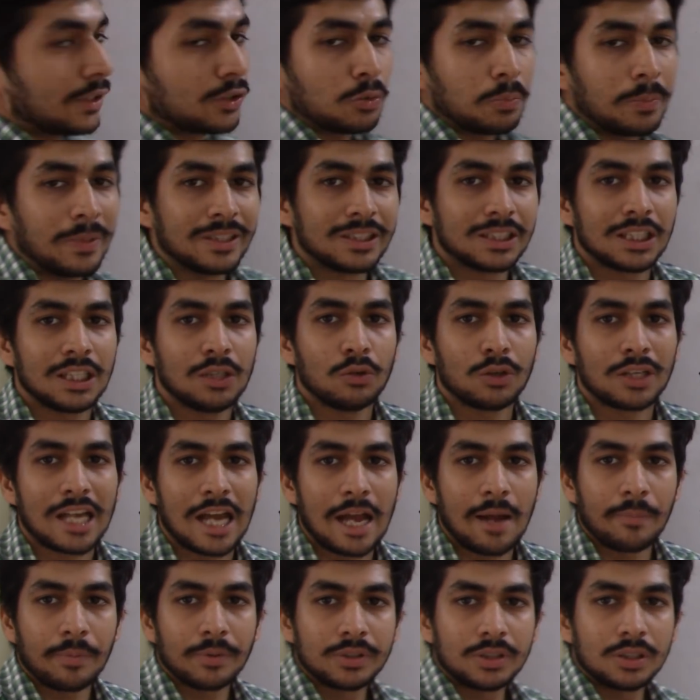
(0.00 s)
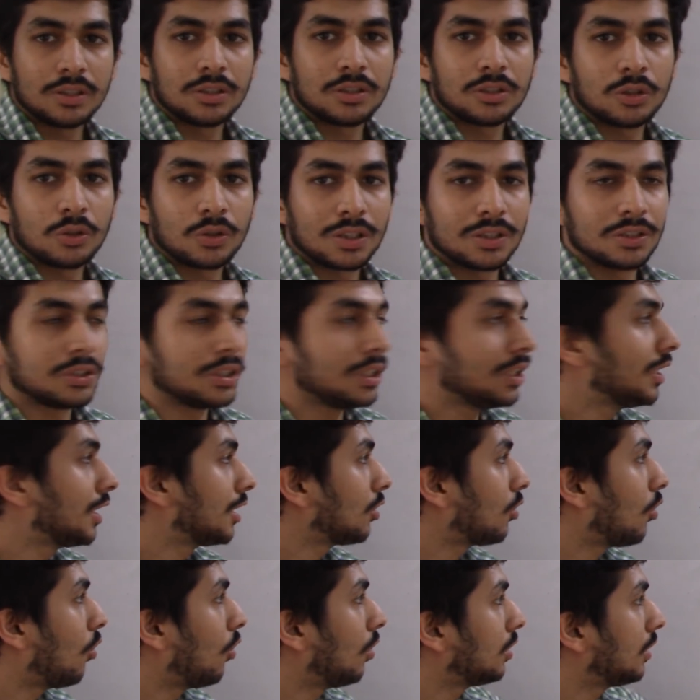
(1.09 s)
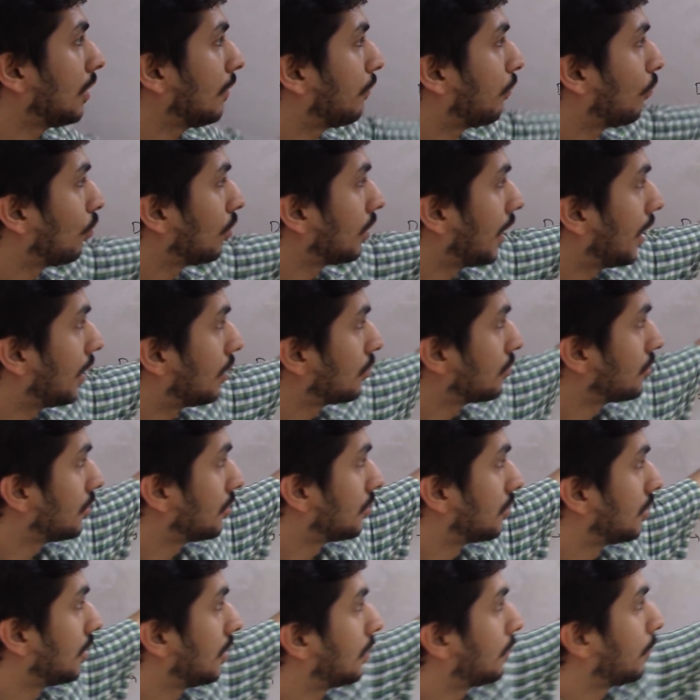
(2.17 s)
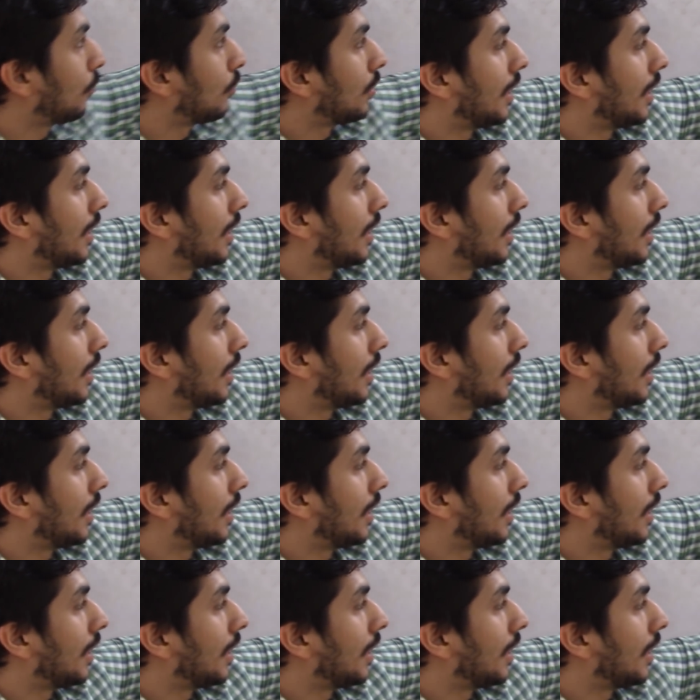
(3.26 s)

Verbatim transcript: so basically what happens is, you can see that all the four nitrogens, these four